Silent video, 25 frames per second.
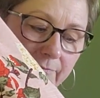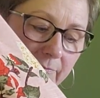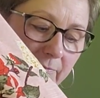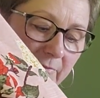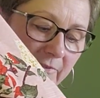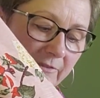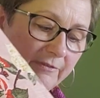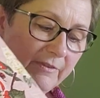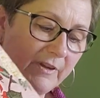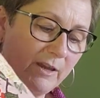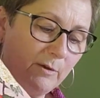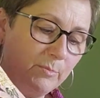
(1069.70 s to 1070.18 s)

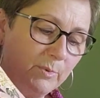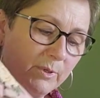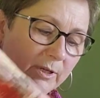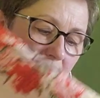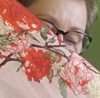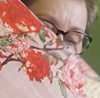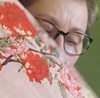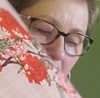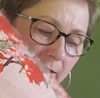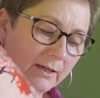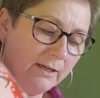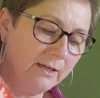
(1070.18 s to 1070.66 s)

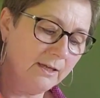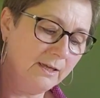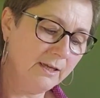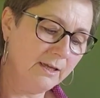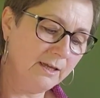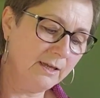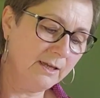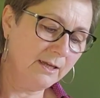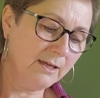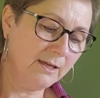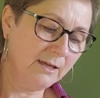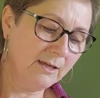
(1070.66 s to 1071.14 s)
fabric,
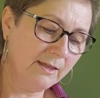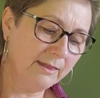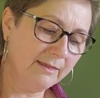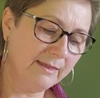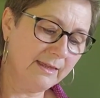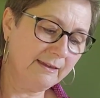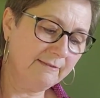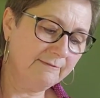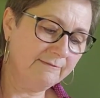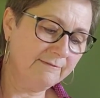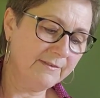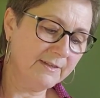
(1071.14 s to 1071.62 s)

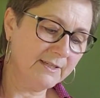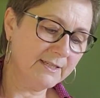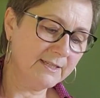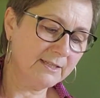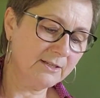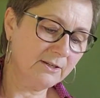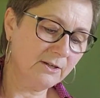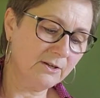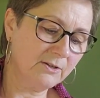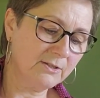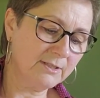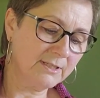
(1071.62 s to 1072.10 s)
that
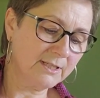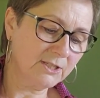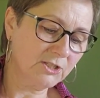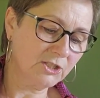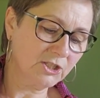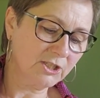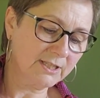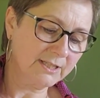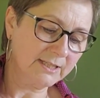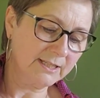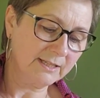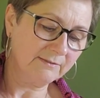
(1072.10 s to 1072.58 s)
viscose has
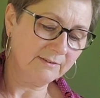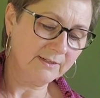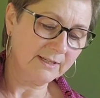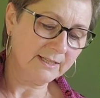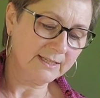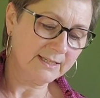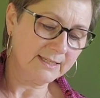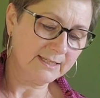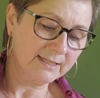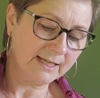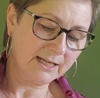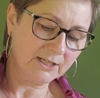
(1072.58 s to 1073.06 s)
just given
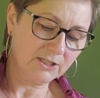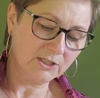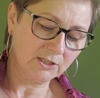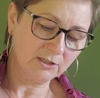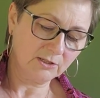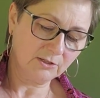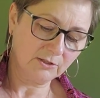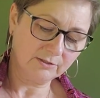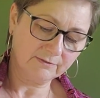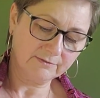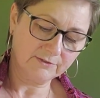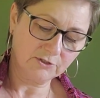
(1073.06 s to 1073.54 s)
it such a
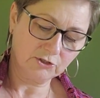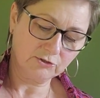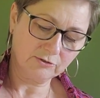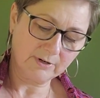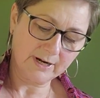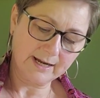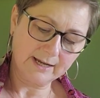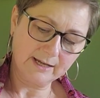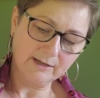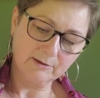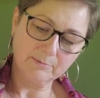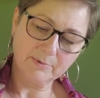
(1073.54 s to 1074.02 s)
lot of
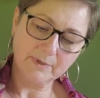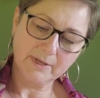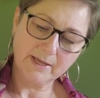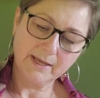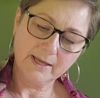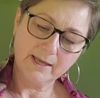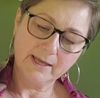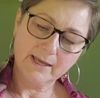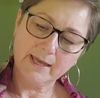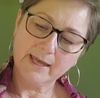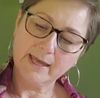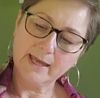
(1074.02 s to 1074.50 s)
drape.
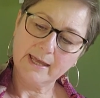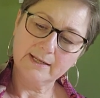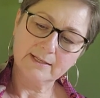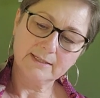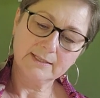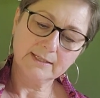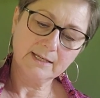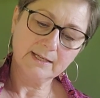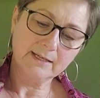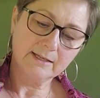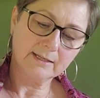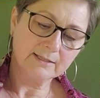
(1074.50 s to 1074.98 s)
And
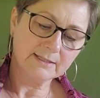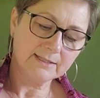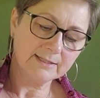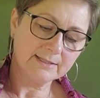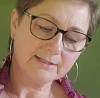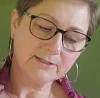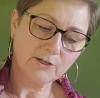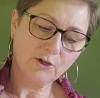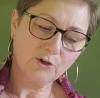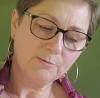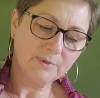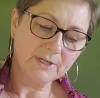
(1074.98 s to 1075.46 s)
yeah,
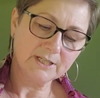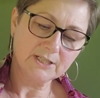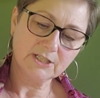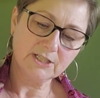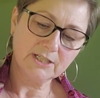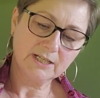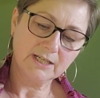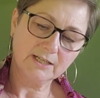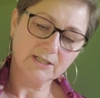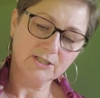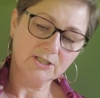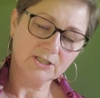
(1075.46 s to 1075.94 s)
so much
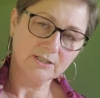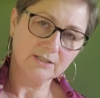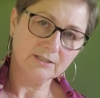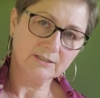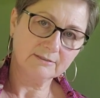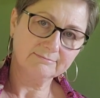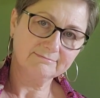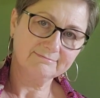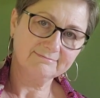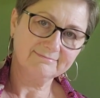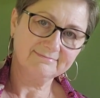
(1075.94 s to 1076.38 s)
texture.